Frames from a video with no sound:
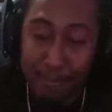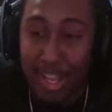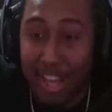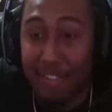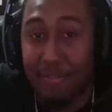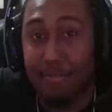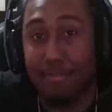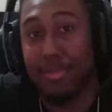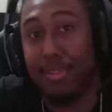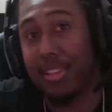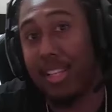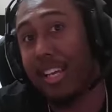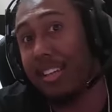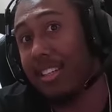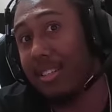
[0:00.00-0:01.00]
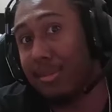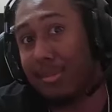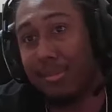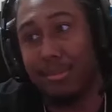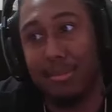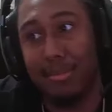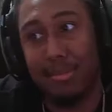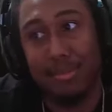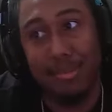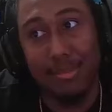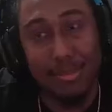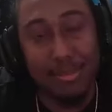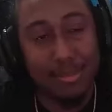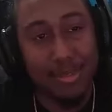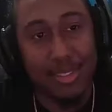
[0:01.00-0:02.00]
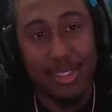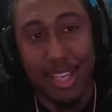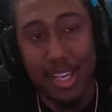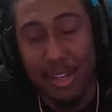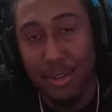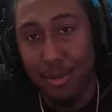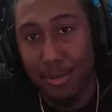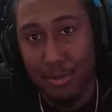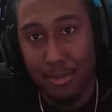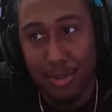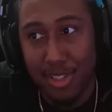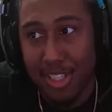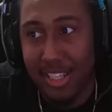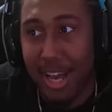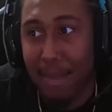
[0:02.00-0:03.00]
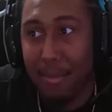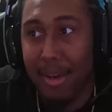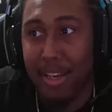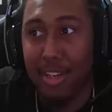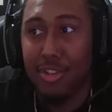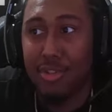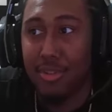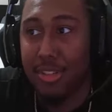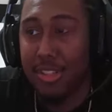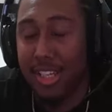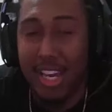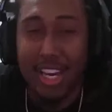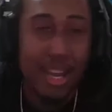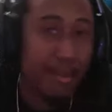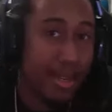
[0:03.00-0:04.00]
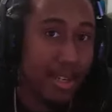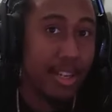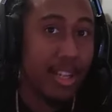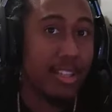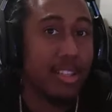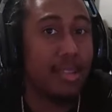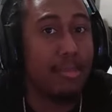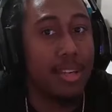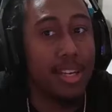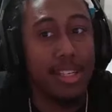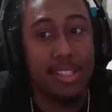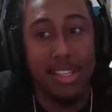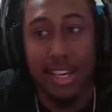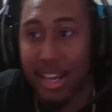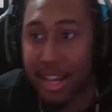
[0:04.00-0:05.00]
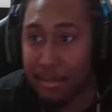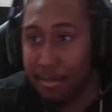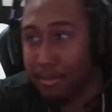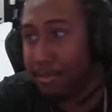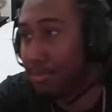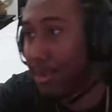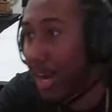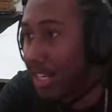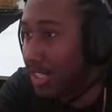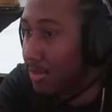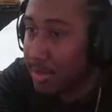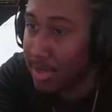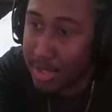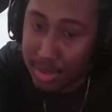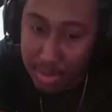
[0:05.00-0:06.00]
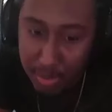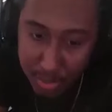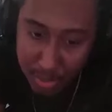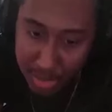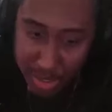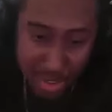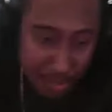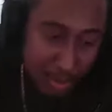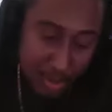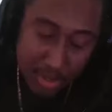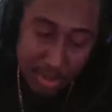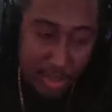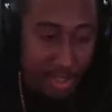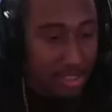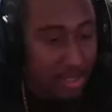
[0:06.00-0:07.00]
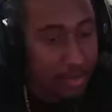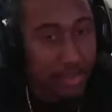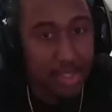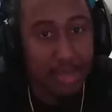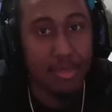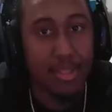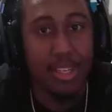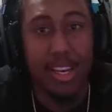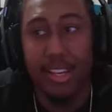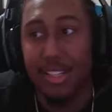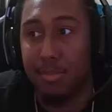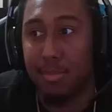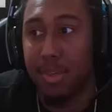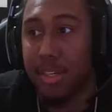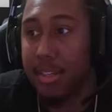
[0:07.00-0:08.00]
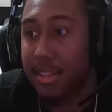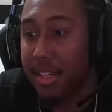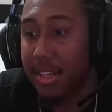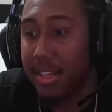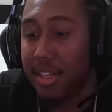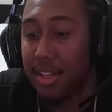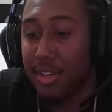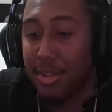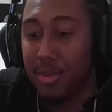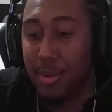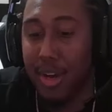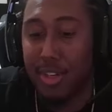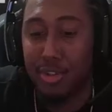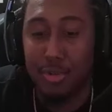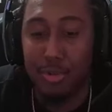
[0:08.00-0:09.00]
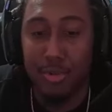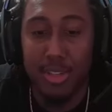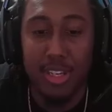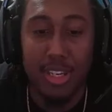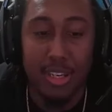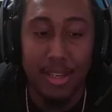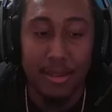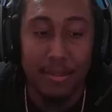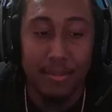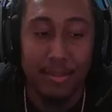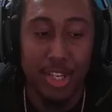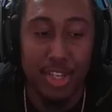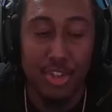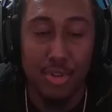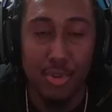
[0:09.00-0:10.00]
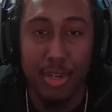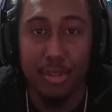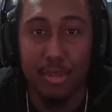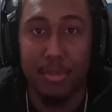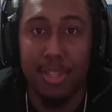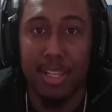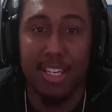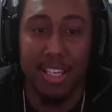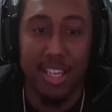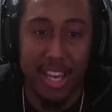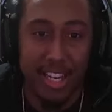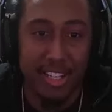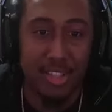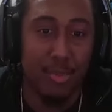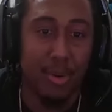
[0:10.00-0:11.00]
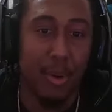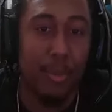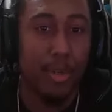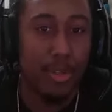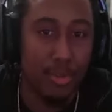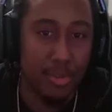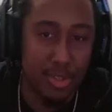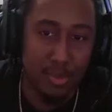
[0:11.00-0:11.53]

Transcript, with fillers: I've played them. They don't really got my interest. Can I be good at them? Yes. Can I possibly do esports and all that stuff with them? Yes, but do I truly enjoy them to be like, yeah, this is what I want to do,